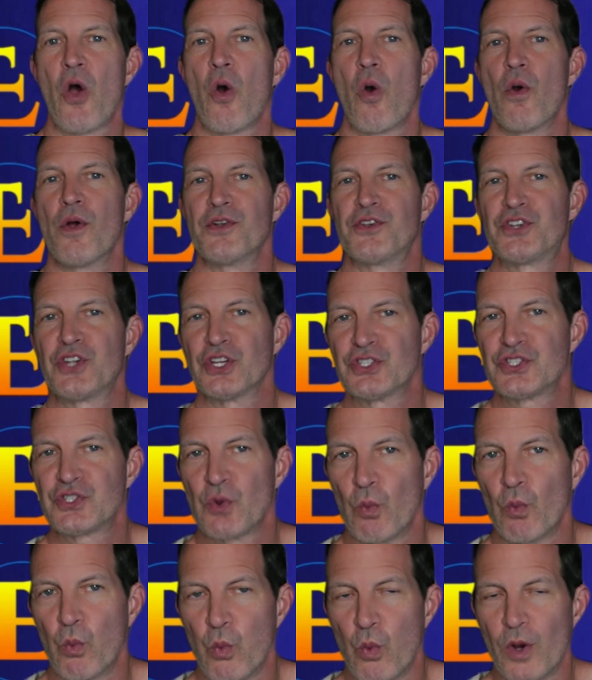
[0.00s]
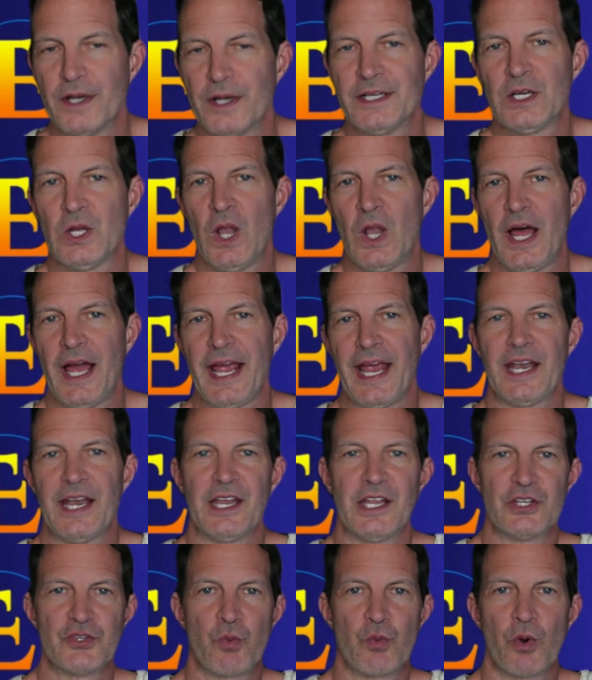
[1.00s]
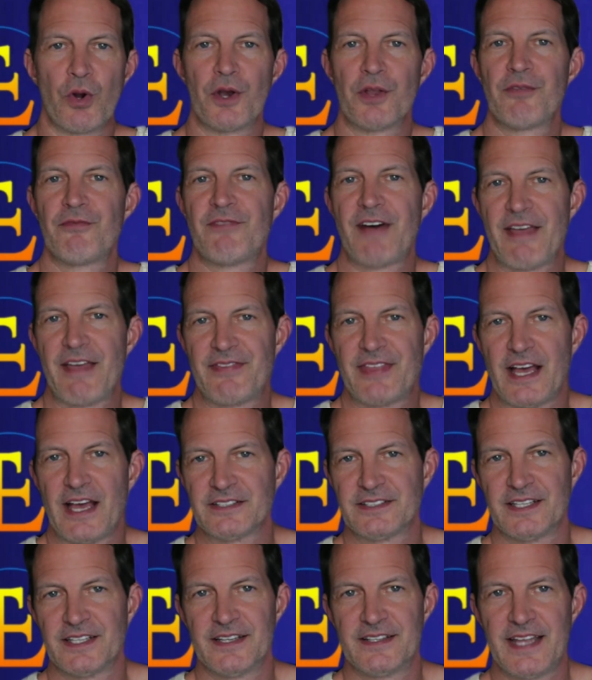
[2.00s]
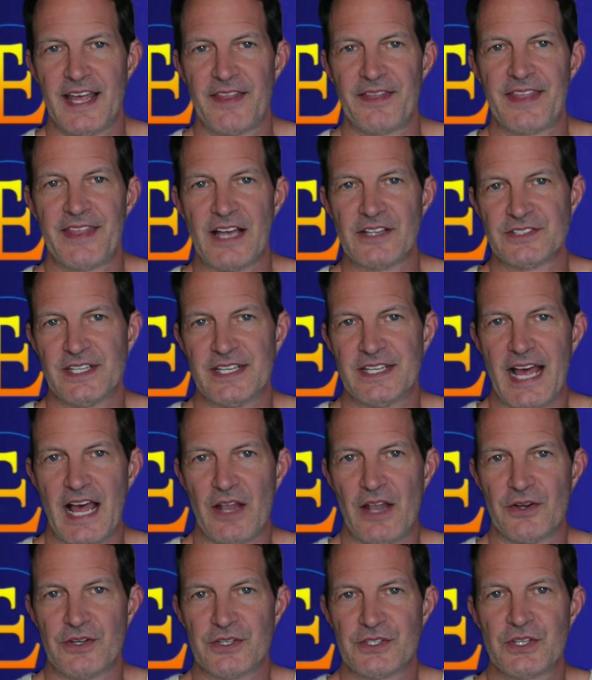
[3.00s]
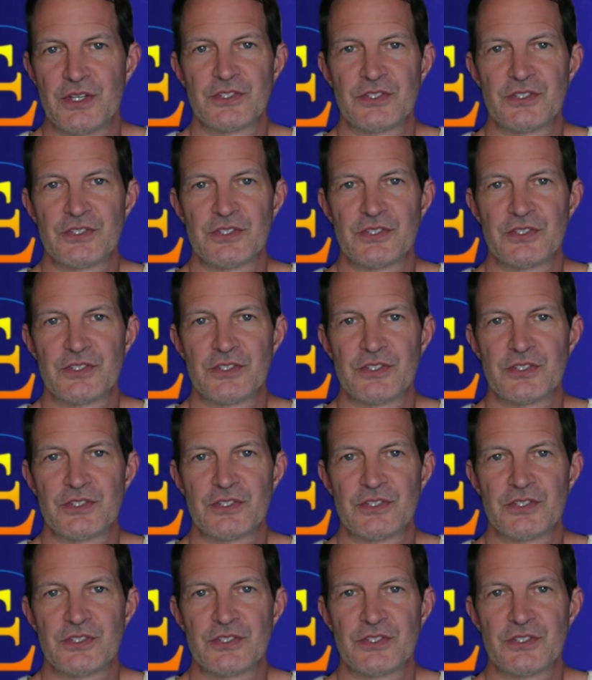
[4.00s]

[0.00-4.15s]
just one client is worth $5,000 to $10,000.